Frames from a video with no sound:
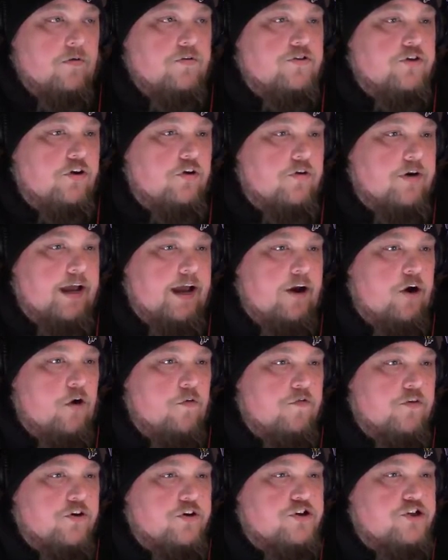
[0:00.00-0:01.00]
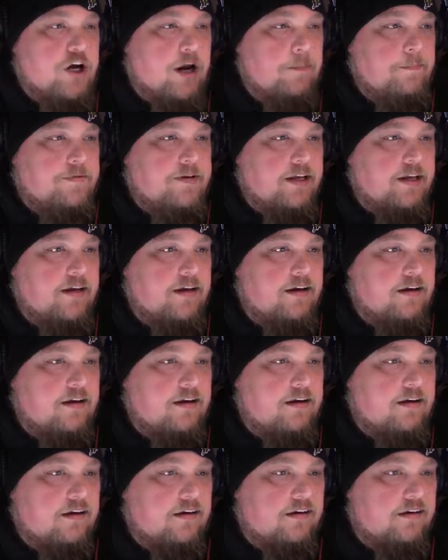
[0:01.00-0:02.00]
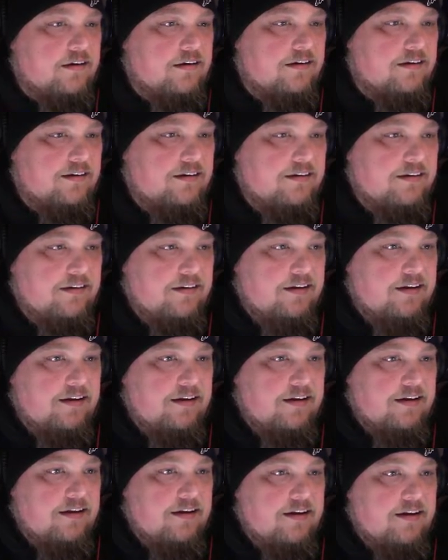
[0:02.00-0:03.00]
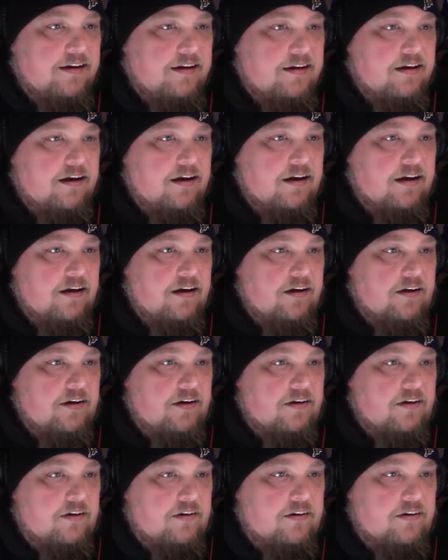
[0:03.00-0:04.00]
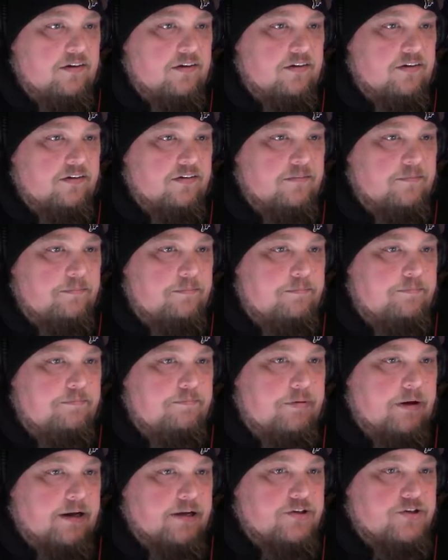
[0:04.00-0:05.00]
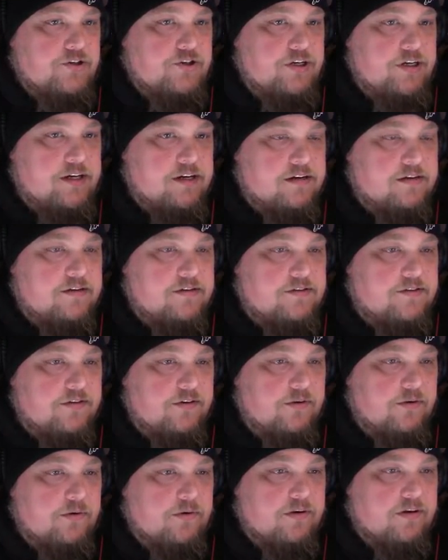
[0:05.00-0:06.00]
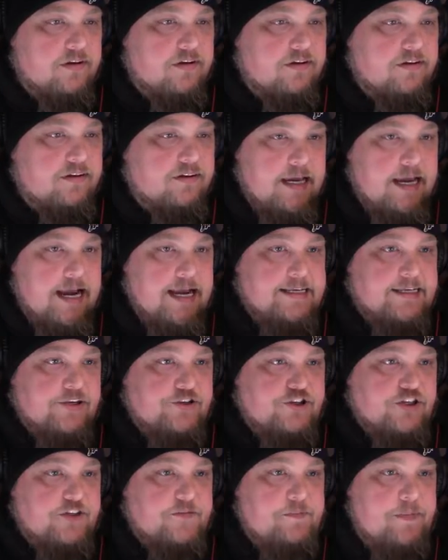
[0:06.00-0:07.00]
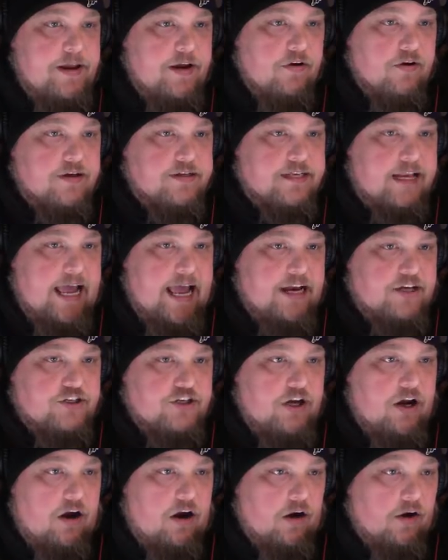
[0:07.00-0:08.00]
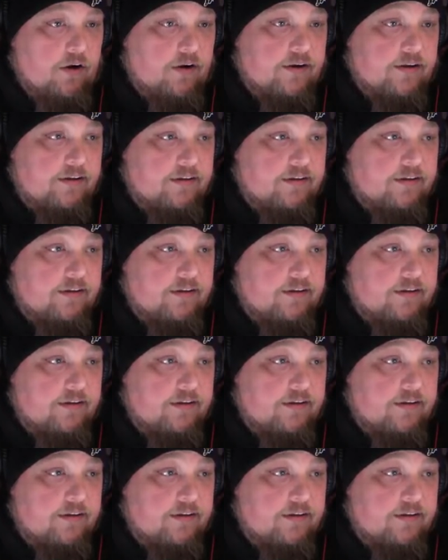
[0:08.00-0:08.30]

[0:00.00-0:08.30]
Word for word: dude, I overjumped it. Oh, butt cheeks, dude. Is it just me or is it actually hard?